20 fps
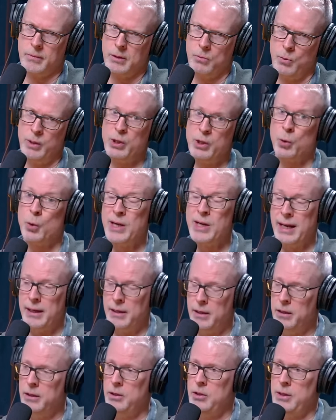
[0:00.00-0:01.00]
We
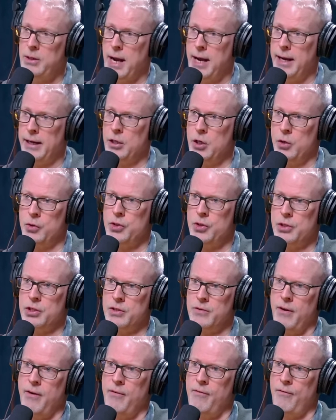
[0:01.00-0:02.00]
created a new
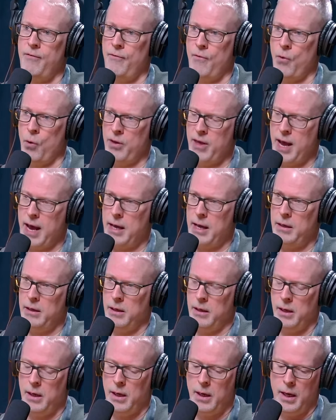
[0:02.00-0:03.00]
diagnosis for that.
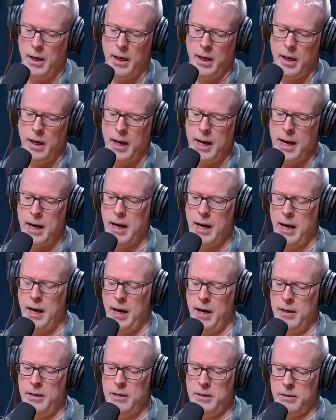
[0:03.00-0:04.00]

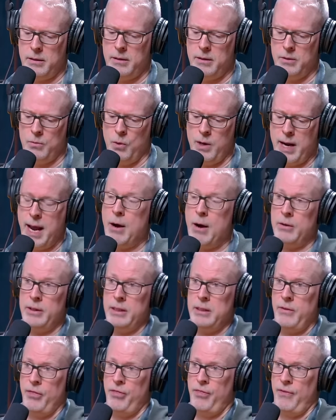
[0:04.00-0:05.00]
And we're now in
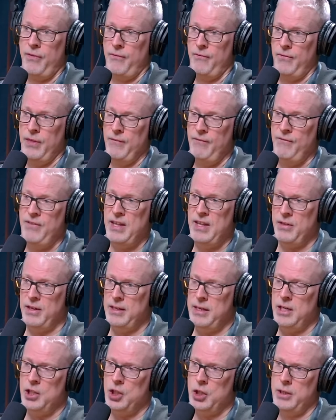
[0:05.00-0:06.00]
the fifth
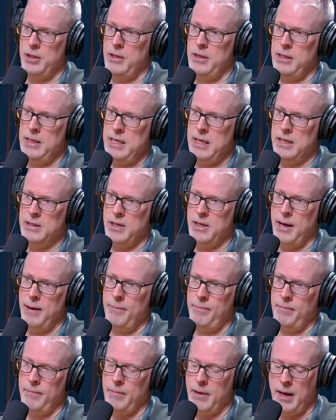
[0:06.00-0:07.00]
edition of the
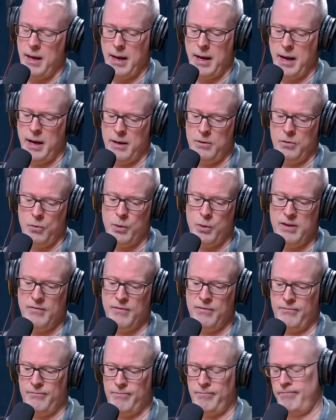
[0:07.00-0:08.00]
DSM, and
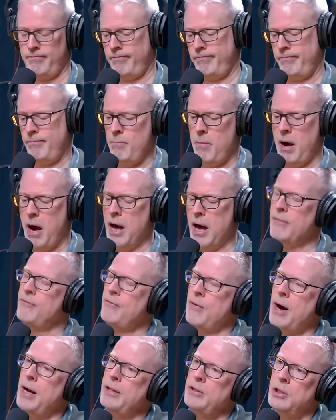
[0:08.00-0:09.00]
we've
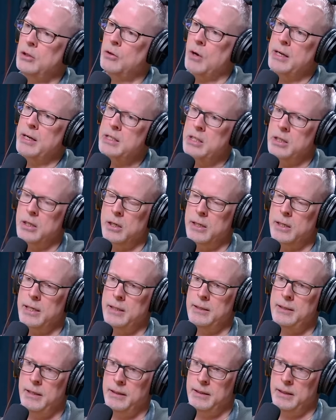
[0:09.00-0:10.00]
modified the
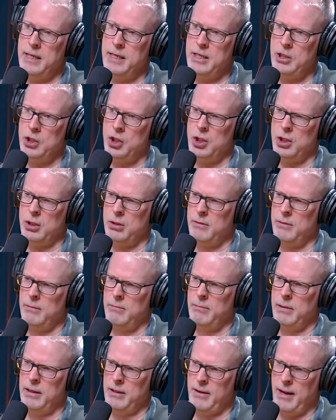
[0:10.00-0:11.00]
criteria each
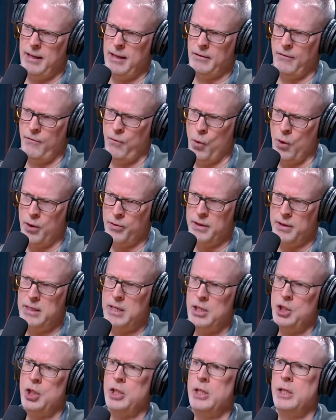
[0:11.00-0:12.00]
at the fourth
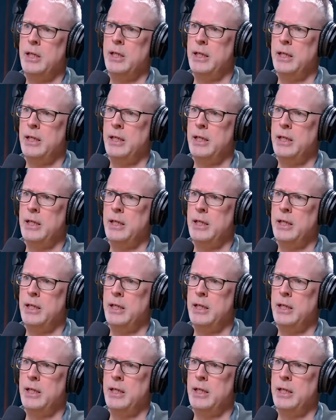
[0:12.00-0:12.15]
edition